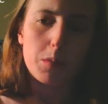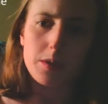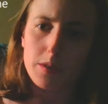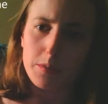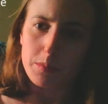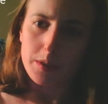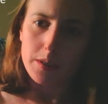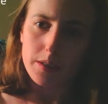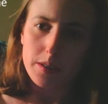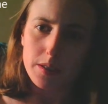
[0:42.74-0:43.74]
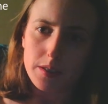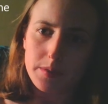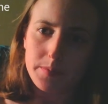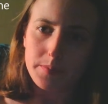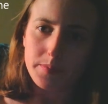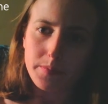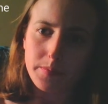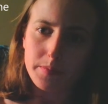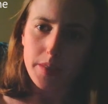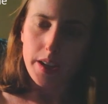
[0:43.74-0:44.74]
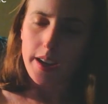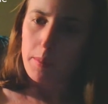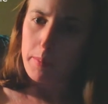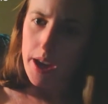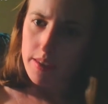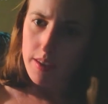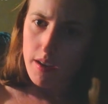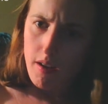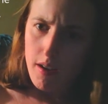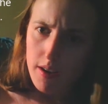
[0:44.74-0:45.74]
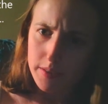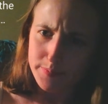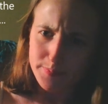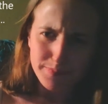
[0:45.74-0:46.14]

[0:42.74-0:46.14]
Muslims and how bad they are